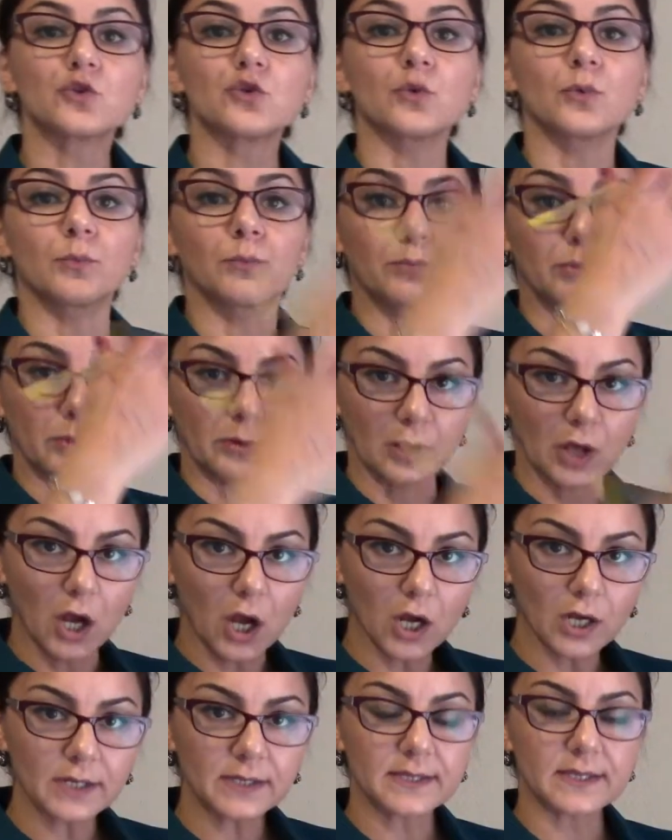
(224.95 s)
to
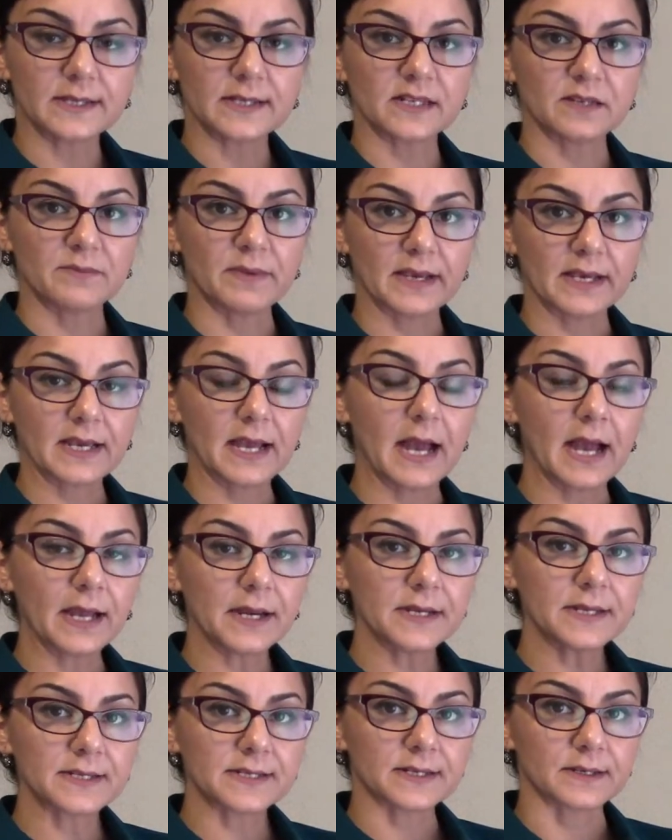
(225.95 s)
block this
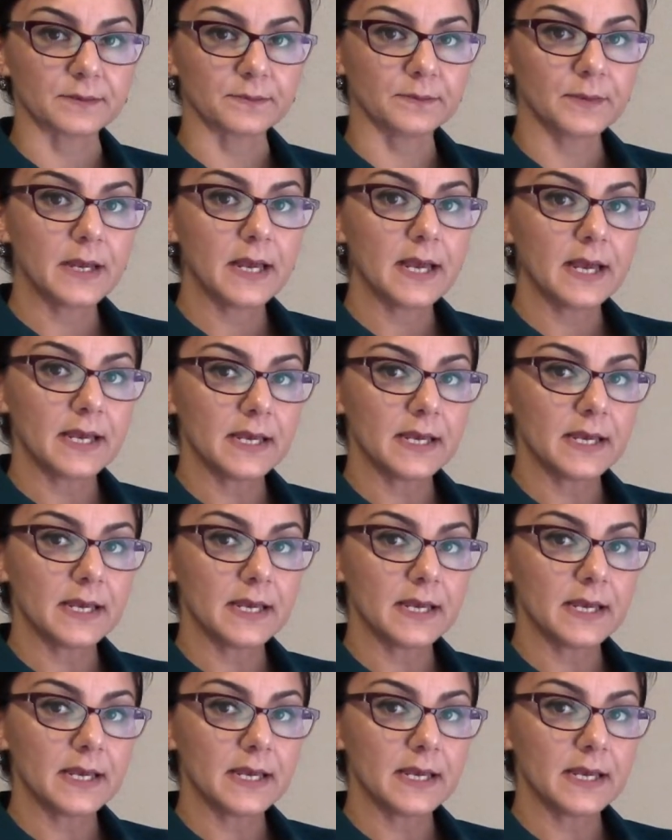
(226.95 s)
mechanism